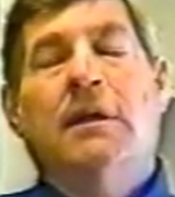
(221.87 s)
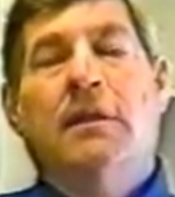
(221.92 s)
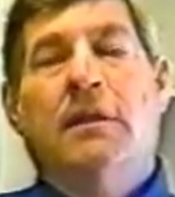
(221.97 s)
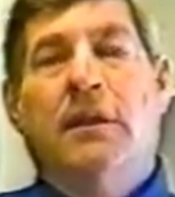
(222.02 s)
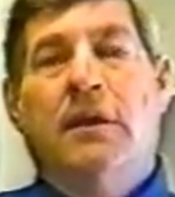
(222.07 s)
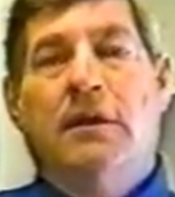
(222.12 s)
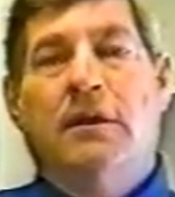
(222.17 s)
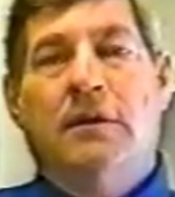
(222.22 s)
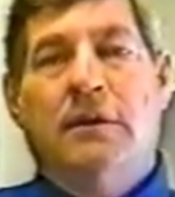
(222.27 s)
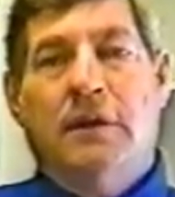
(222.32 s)

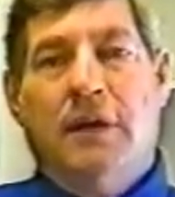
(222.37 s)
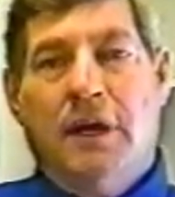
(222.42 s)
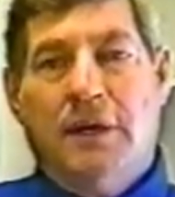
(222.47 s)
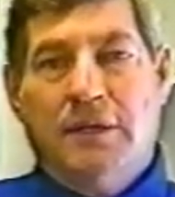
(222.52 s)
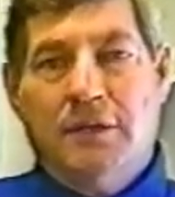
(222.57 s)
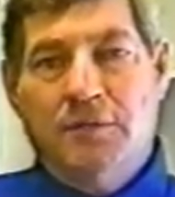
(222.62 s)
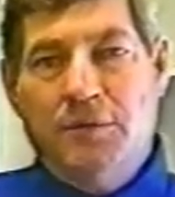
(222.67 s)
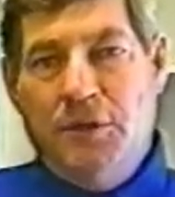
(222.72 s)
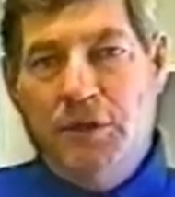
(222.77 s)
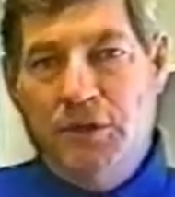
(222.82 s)
They are
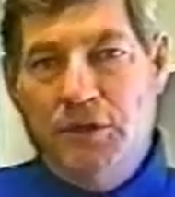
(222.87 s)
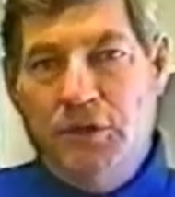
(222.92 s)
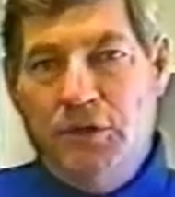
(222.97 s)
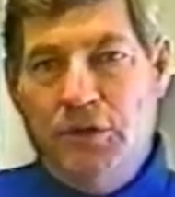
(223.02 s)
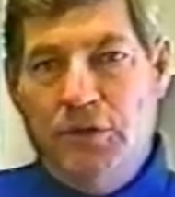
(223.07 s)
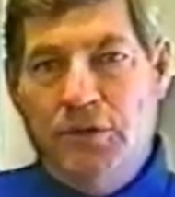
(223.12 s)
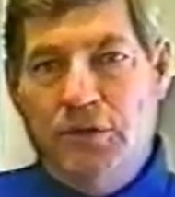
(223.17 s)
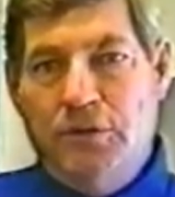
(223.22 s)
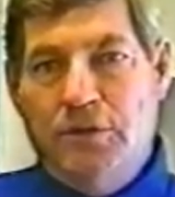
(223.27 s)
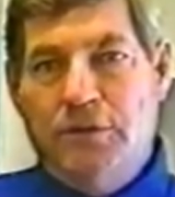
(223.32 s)
not to be
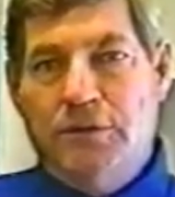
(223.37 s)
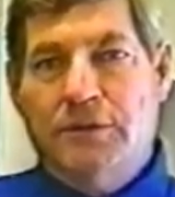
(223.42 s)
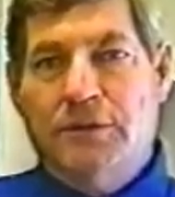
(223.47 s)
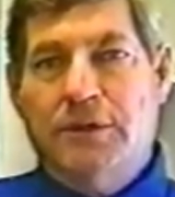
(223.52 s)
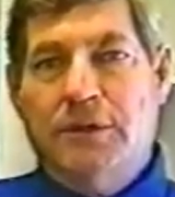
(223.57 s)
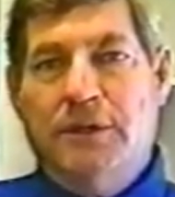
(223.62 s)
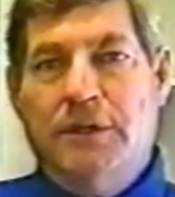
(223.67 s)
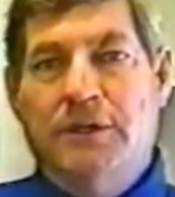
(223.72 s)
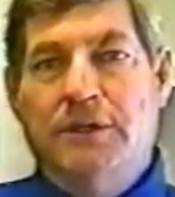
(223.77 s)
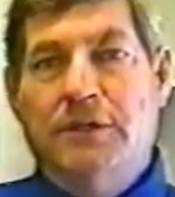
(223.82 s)
used
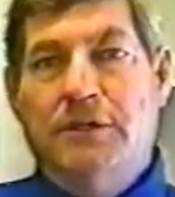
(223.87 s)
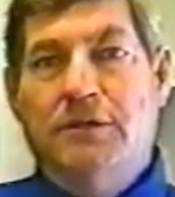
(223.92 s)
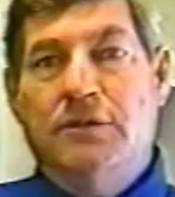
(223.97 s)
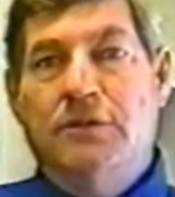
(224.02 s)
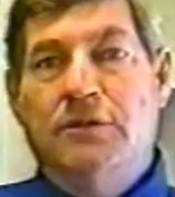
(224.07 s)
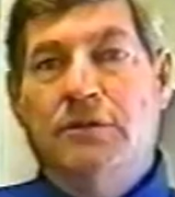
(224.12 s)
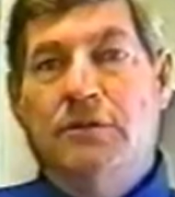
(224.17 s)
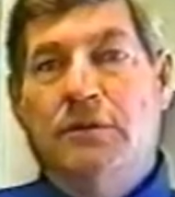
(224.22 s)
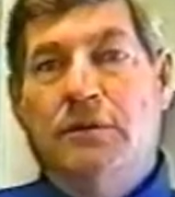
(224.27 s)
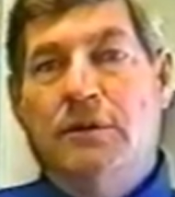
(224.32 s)
until
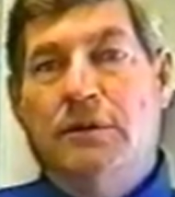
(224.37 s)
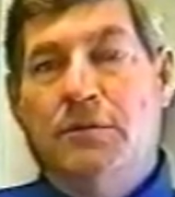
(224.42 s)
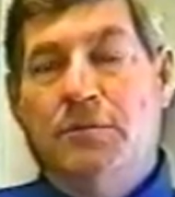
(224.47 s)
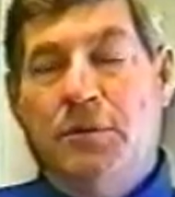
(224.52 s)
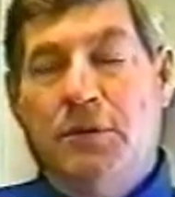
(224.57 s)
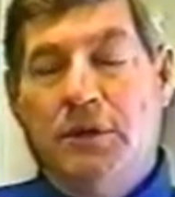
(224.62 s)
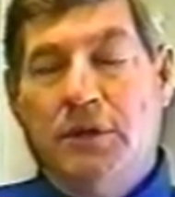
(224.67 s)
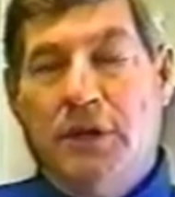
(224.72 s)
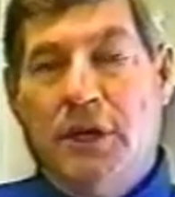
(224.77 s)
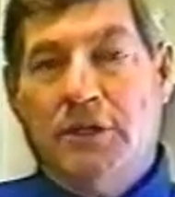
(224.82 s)
you are in a
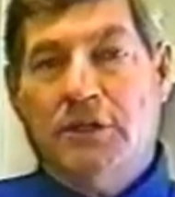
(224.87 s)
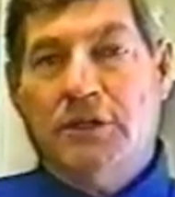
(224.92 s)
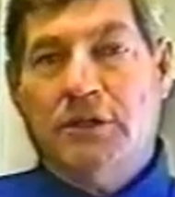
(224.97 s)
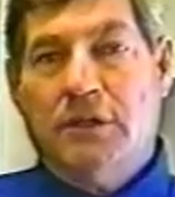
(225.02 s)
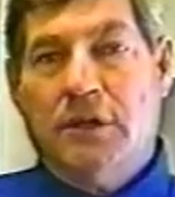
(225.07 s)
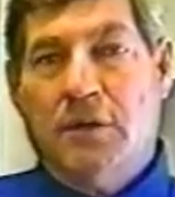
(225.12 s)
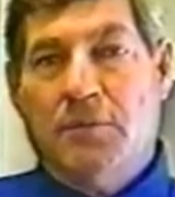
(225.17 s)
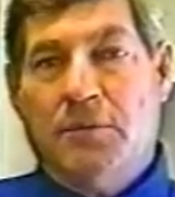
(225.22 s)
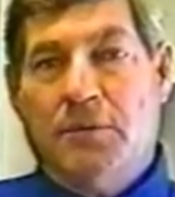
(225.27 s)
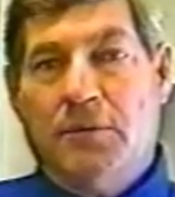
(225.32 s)
production
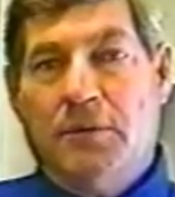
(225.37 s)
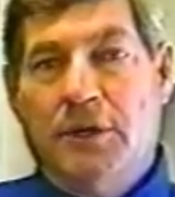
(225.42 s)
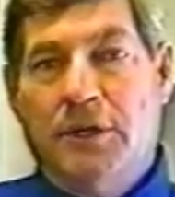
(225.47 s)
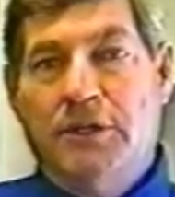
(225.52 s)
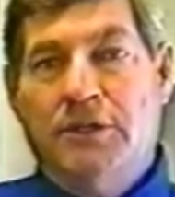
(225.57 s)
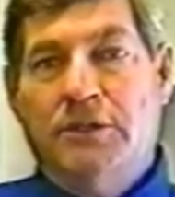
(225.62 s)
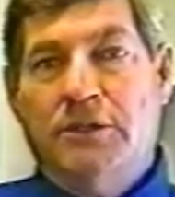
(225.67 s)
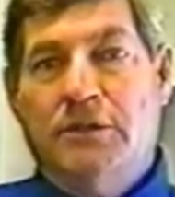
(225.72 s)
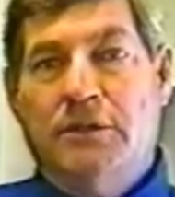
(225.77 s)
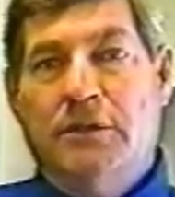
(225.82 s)

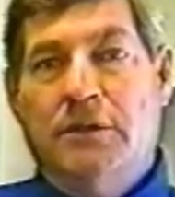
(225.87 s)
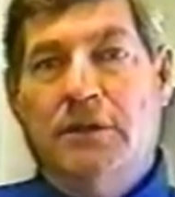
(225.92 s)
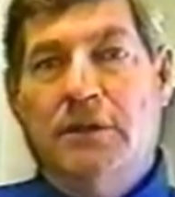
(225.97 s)
operation.